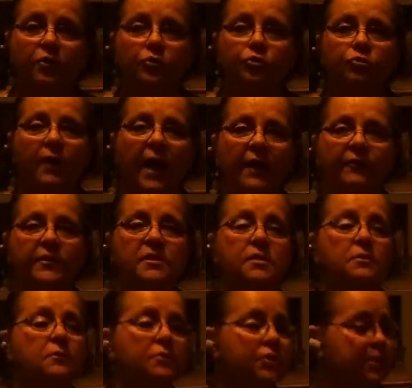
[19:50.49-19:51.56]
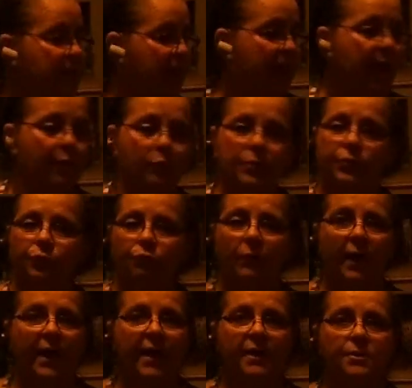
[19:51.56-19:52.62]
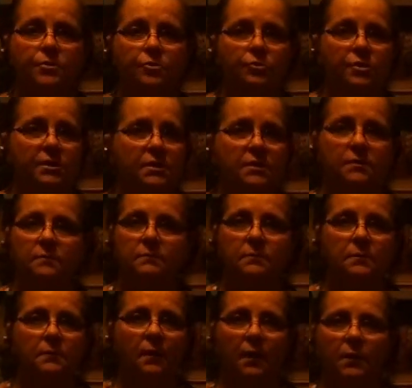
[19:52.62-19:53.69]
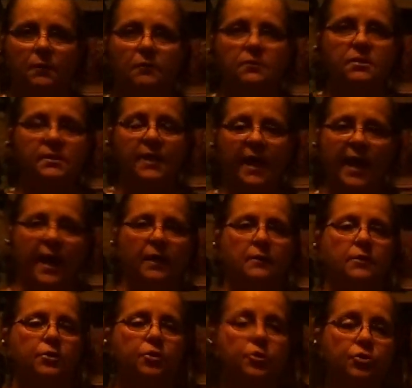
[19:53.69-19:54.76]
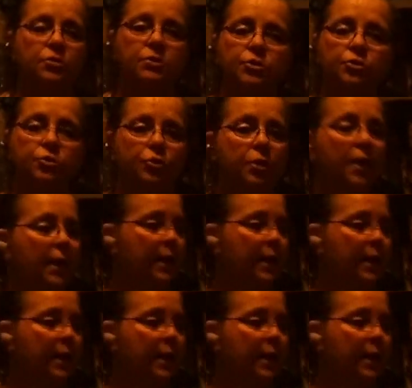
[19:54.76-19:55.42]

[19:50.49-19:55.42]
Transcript: you'll try this little snack with the rice, or just a little snack to use your